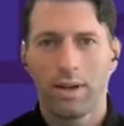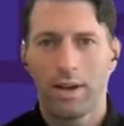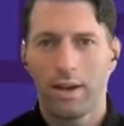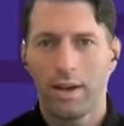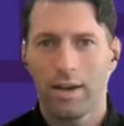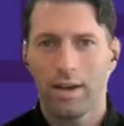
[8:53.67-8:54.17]

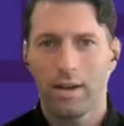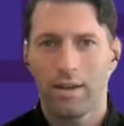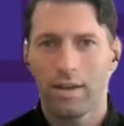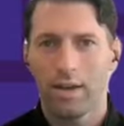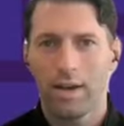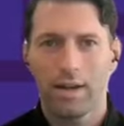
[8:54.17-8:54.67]

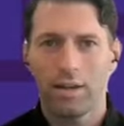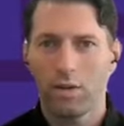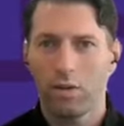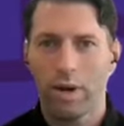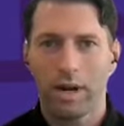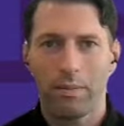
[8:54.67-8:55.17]
that
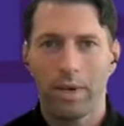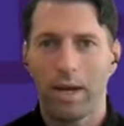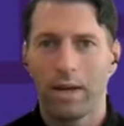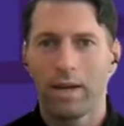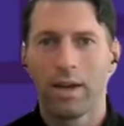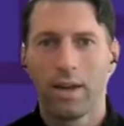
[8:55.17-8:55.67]
you
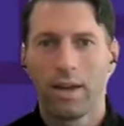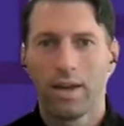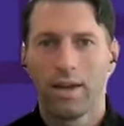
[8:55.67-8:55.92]
recommend.